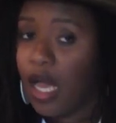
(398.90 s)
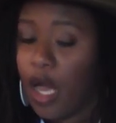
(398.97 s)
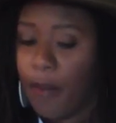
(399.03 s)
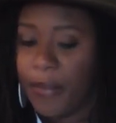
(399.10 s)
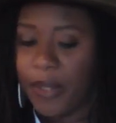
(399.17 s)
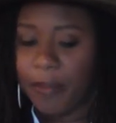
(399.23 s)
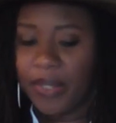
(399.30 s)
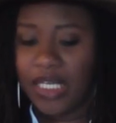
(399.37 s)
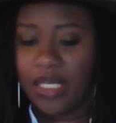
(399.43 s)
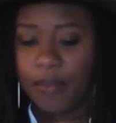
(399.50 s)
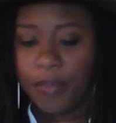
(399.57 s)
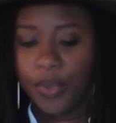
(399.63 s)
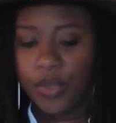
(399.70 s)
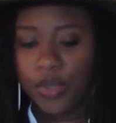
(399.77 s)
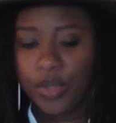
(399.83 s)
but
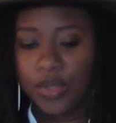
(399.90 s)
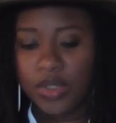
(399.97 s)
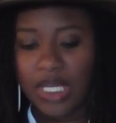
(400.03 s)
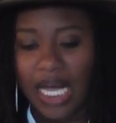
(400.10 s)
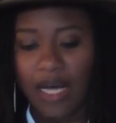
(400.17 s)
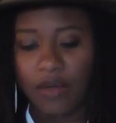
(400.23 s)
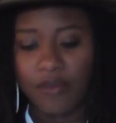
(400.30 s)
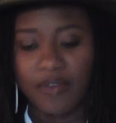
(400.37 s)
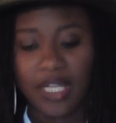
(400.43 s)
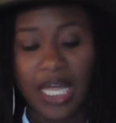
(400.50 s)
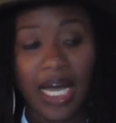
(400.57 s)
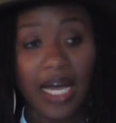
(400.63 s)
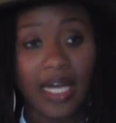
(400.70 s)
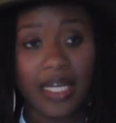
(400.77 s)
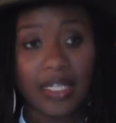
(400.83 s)
being pulled out of
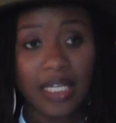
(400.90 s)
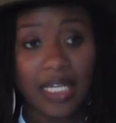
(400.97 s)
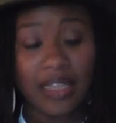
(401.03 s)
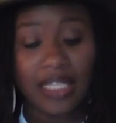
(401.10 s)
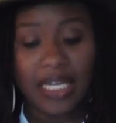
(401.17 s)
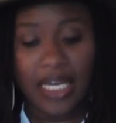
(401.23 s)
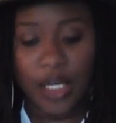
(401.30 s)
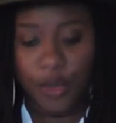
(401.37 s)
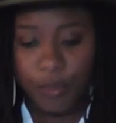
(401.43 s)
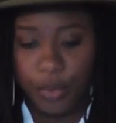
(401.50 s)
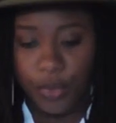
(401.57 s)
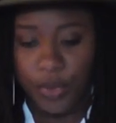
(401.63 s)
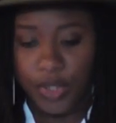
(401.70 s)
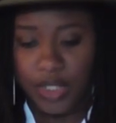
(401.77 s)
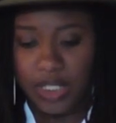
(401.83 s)
line in the
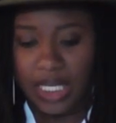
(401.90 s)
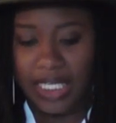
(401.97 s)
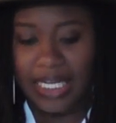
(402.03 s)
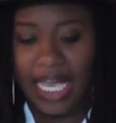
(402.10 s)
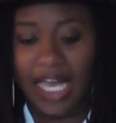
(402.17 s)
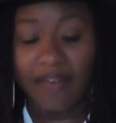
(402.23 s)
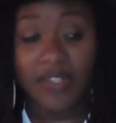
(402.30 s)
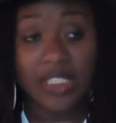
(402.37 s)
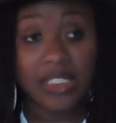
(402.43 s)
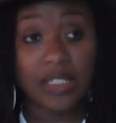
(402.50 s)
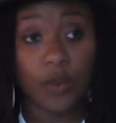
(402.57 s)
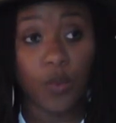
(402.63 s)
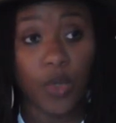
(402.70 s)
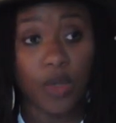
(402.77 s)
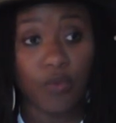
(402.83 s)
airport and having
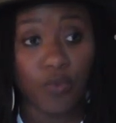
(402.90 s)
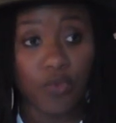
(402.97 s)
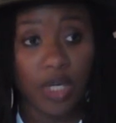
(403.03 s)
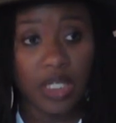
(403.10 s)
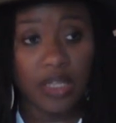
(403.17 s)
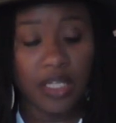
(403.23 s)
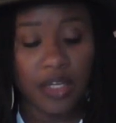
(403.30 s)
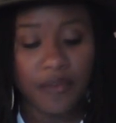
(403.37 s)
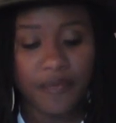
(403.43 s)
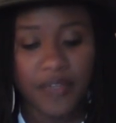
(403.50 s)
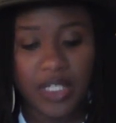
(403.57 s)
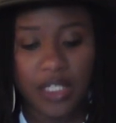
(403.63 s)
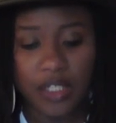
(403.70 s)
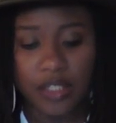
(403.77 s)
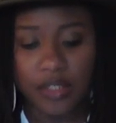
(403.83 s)
someone run their
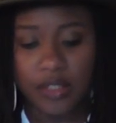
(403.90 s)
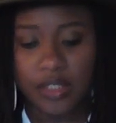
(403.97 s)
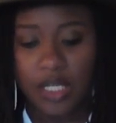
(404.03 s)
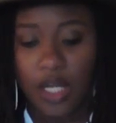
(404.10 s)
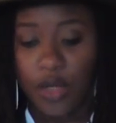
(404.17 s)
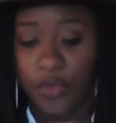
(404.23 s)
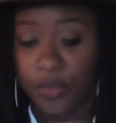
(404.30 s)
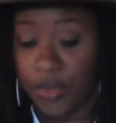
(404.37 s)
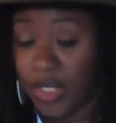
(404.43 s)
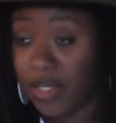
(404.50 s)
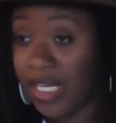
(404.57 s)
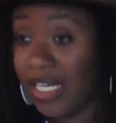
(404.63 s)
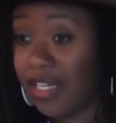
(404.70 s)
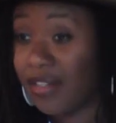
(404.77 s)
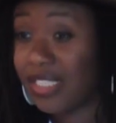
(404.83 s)
fingers through your
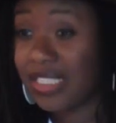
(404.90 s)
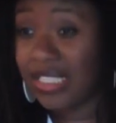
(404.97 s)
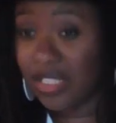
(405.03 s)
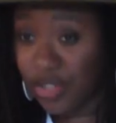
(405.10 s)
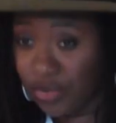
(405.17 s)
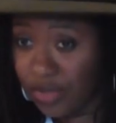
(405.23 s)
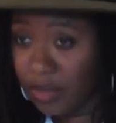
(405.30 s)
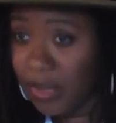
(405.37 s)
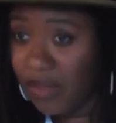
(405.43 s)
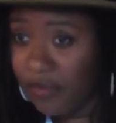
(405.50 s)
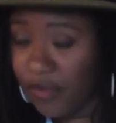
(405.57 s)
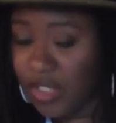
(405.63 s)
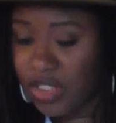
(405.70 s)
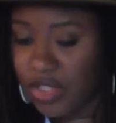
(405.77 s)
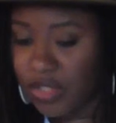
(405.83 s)
hair is extremely
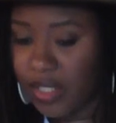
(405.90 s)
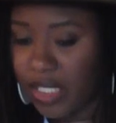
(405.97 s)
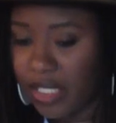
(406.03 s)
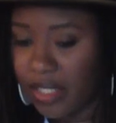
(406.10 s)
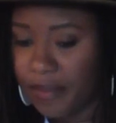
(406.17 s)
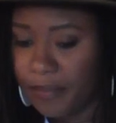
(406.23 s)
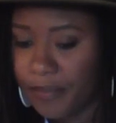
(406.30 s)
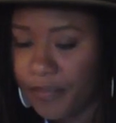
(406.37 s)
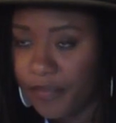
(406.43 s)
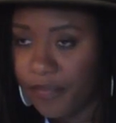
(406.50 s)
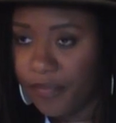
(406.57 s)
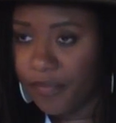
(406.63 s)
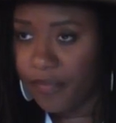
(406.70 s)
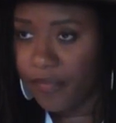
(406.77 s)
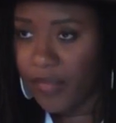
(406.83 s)
frustrating.
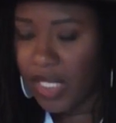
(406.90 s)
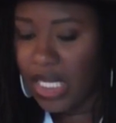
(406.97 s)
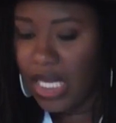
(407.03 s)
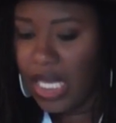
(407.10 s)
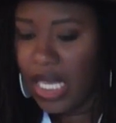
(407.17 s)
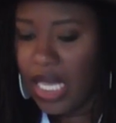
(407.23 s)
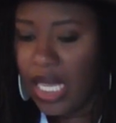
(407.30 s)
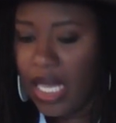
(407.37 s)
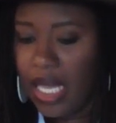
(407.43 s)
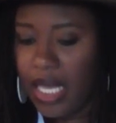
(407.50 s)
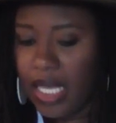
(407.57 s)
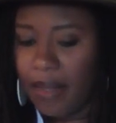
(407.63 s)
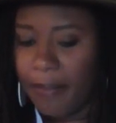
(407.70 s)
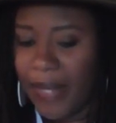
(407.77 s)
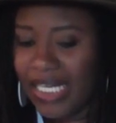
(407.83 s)

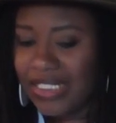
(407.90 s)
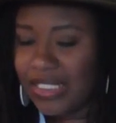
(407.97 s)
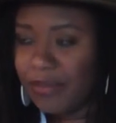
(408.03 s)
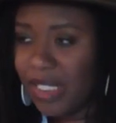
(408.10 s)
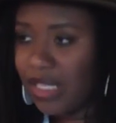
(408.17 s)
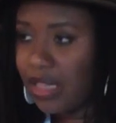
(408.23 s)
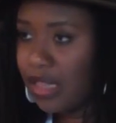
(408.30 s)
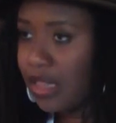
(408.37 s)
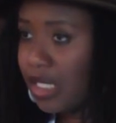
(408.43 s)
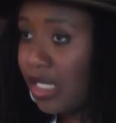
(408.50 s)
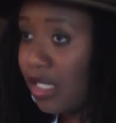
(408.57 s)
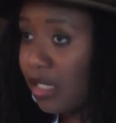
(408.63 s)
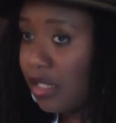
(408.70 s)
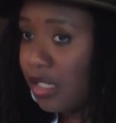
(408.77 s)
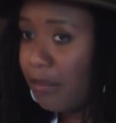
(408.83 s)
It makes me
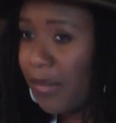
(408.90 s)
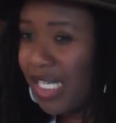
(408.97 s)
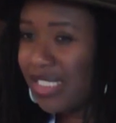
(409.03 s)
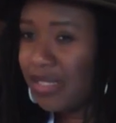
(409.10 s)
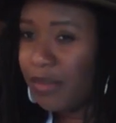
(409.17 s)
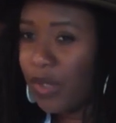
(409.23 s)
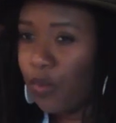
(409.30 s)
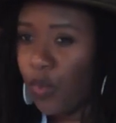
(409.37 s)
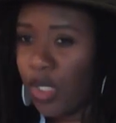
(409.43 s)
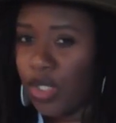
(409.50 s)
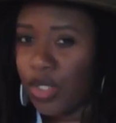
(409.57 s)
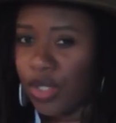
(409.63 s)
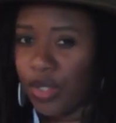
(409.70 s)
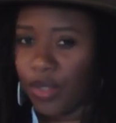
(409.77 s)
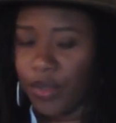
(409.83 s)
think, it makes me
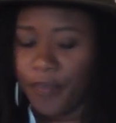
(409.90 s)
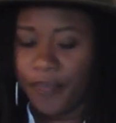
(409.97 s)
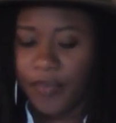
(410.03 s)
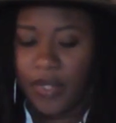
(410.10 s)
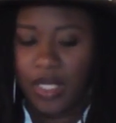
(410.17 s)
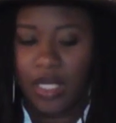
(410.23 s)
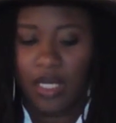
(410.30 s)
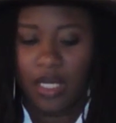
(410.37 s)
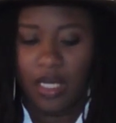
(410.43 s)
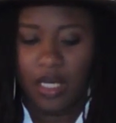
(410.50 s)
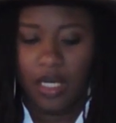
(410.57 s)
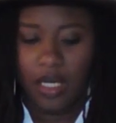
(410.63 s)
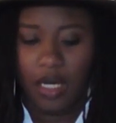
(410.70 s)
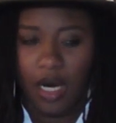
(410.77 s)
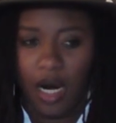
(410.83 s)
wonder,
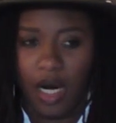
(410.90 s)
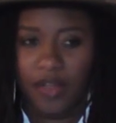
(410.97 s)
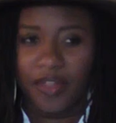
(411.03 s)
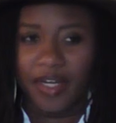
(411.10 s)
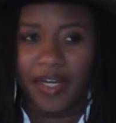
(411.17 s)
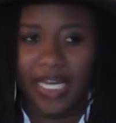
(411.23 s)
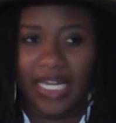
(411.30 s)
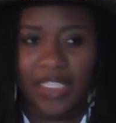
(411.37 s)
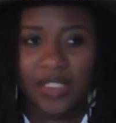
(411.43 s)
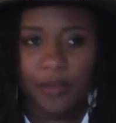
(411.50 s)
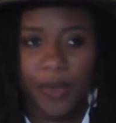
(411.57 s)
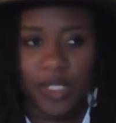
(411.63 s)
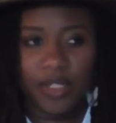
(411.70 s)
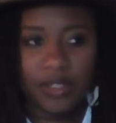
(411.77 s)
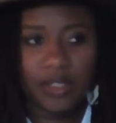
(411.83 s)
are there
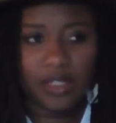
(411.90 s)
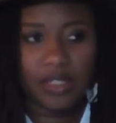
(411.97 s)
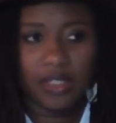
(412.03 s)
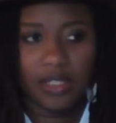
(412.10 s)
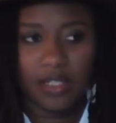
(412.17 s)
experts